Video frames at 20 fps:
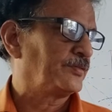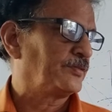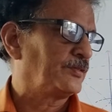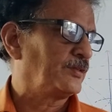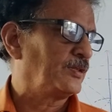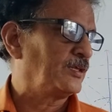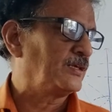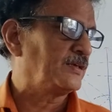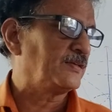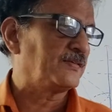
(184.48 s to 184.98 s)

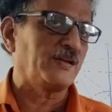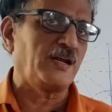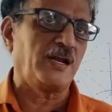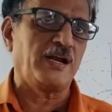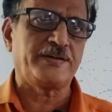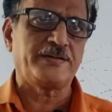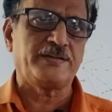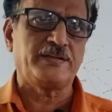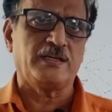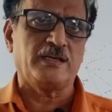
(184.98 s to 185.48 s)
this is
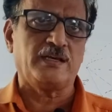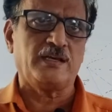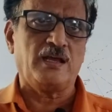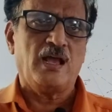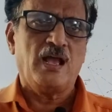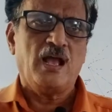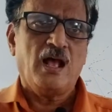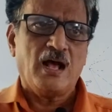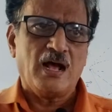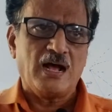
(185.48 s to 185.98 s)
not the
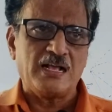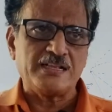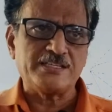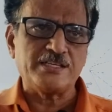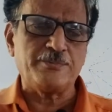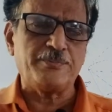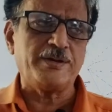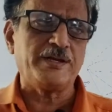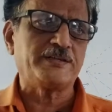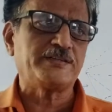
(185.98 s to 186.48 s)

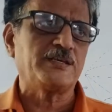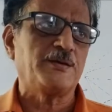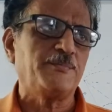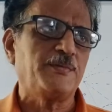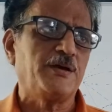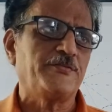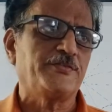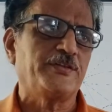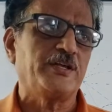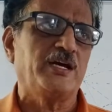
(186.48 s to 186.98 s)
algebraic sum
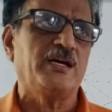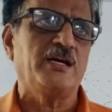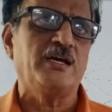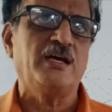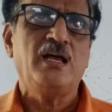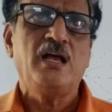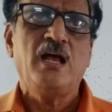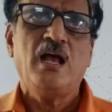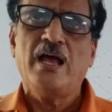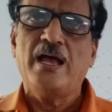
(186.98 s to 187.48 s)
of
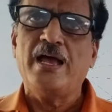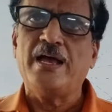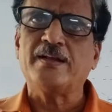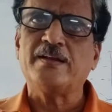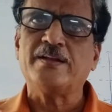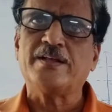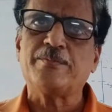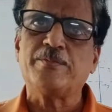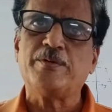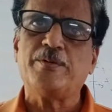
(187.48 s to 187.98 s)
the
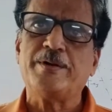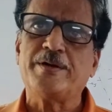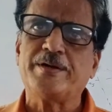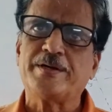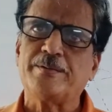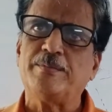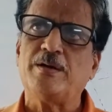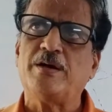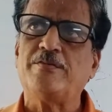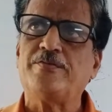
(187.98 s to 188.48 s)
angular
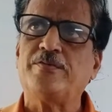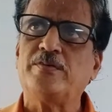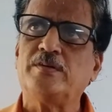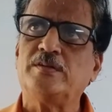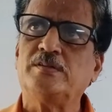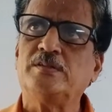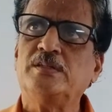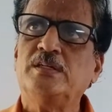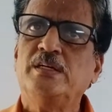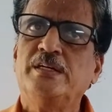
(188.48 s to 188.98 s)
momentum
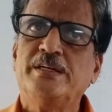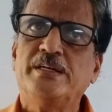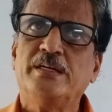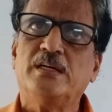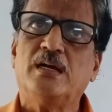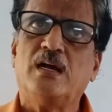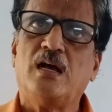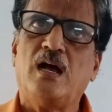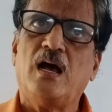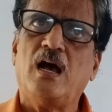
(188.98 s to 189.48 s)
of
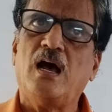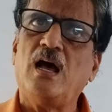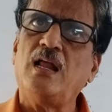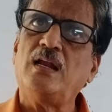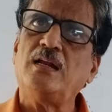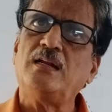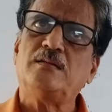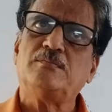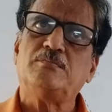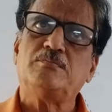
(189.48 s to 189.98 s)

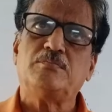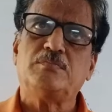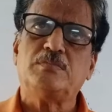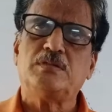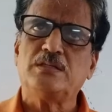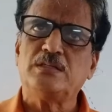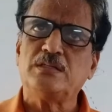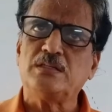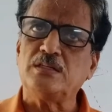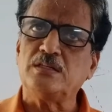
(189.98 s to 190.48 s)

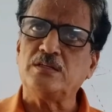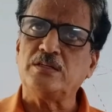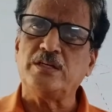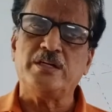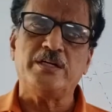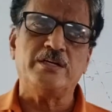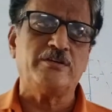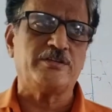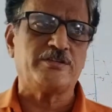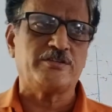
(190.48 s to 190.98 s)
all
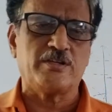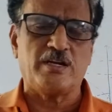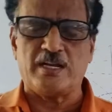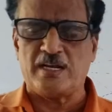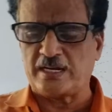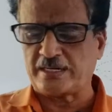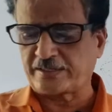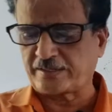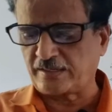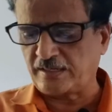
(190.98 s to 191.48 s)
individual
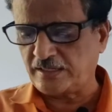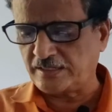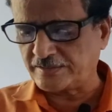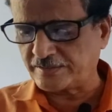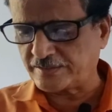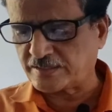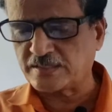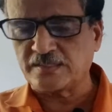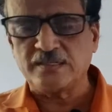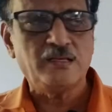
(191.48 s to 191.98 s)

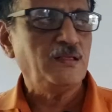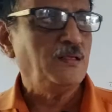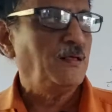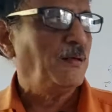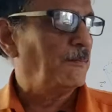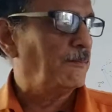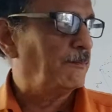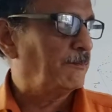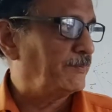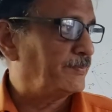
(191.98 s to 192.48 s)
electrons,
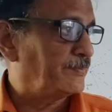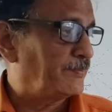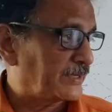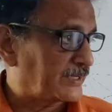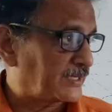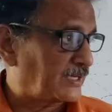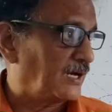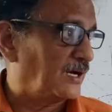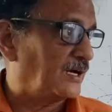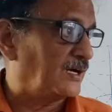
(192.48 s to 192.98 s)

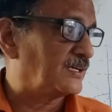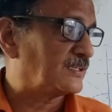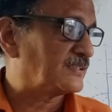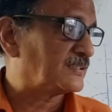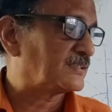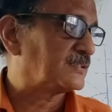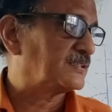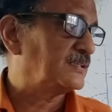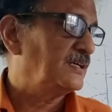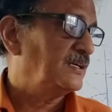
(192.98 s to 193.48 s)

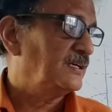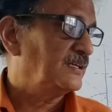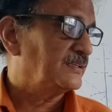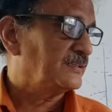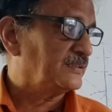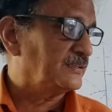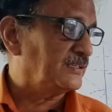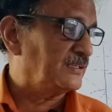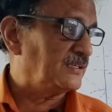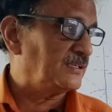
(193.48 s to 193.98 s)
because
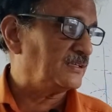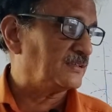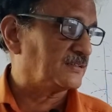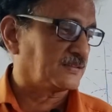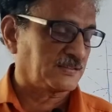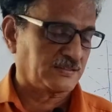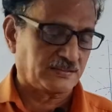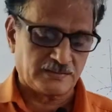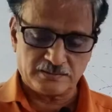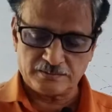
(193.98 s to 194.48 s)

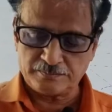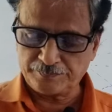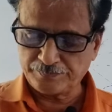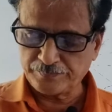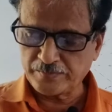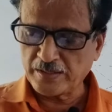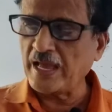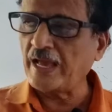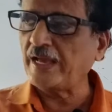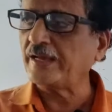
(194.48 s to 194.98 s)
this
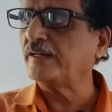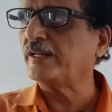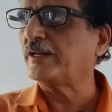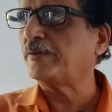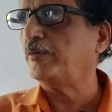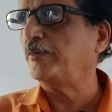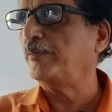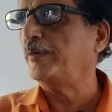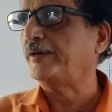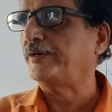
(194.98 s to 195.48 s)
angular
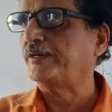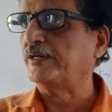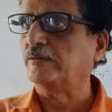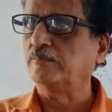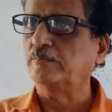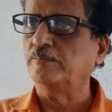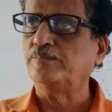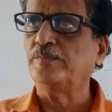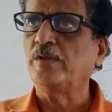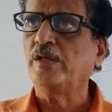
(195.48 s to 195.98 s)

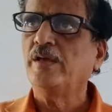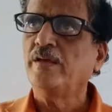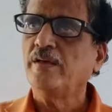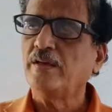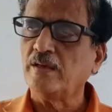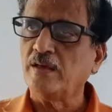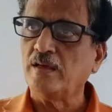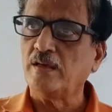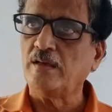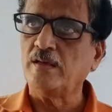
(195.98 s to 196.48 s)
momentum
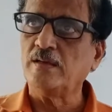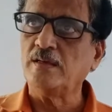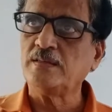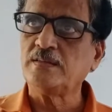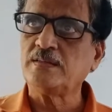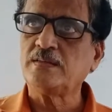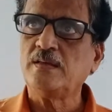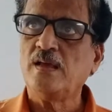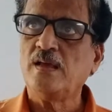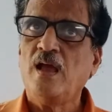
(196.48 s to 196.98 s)
is
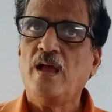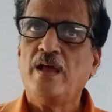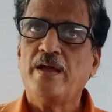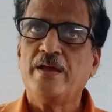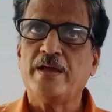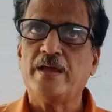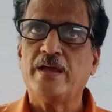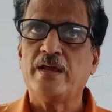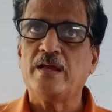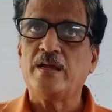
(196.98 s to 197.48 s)

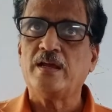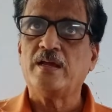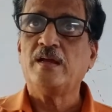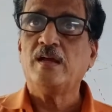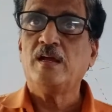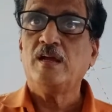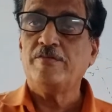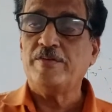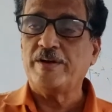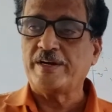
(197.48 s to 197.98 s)

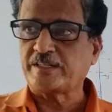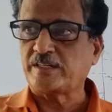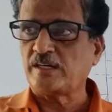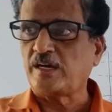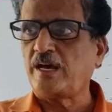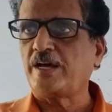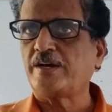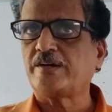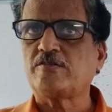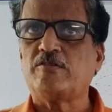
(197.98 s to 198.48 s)
a
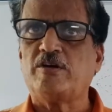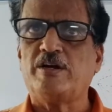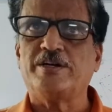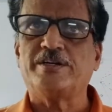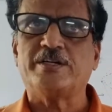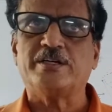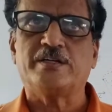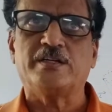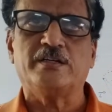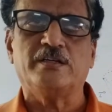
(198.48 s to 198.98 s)
vector
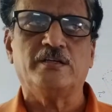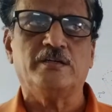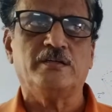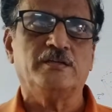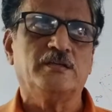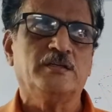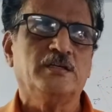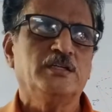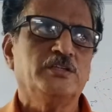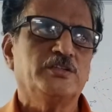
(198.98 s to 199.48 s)

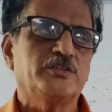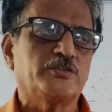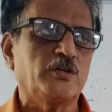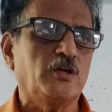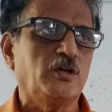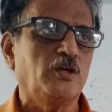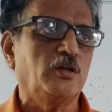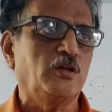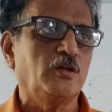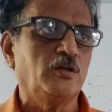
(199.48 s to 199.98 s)
quantity.
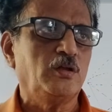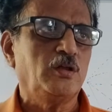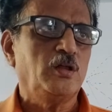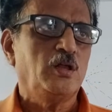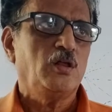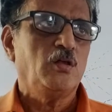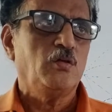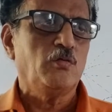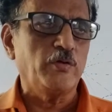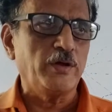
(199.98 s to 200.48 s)

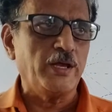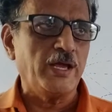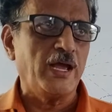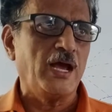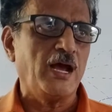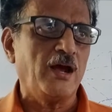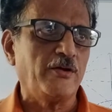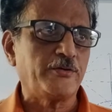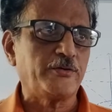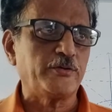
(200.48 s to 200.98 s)
So, we
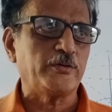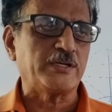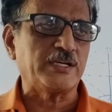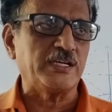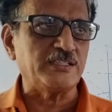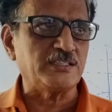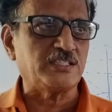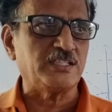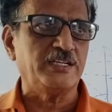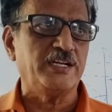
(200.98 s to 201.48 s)
have to
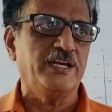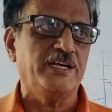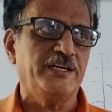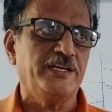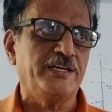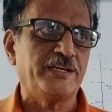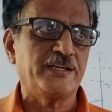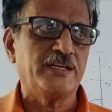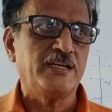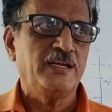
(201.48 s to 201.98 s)

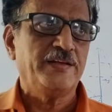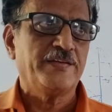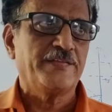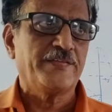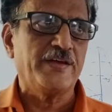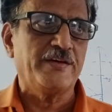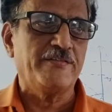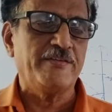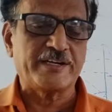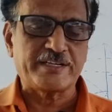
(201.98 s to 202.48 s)
consider
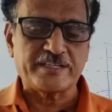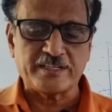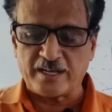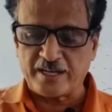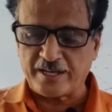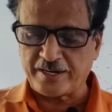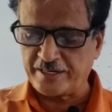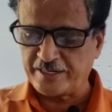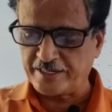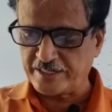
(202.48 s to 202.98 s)
the
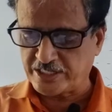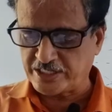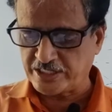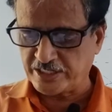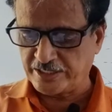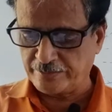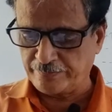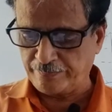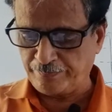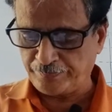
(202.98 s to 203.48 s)
vector
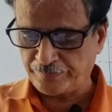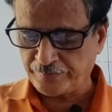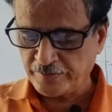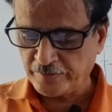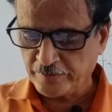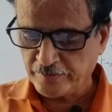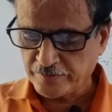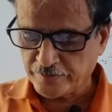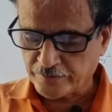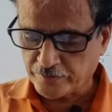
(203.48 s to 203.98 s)
addition.
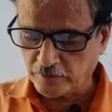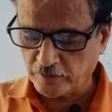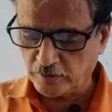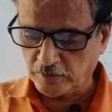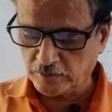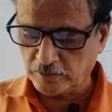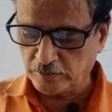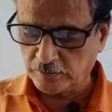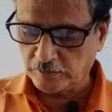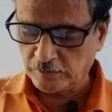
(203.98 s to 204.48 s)

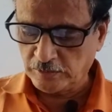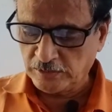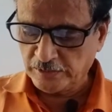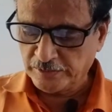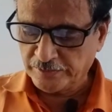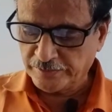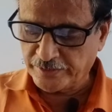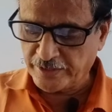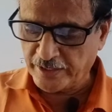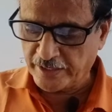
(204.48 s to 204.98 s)
So,
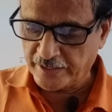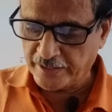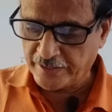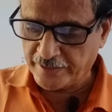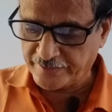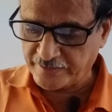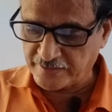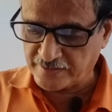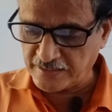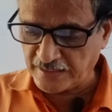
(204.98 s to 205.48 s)

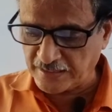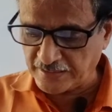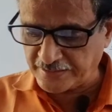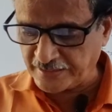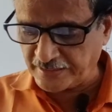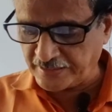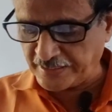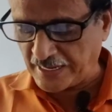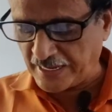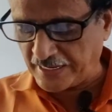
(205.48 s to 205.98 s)
the
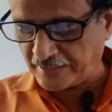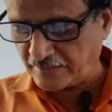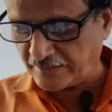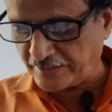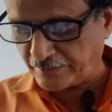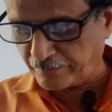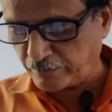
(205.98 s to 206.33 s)
resultant angular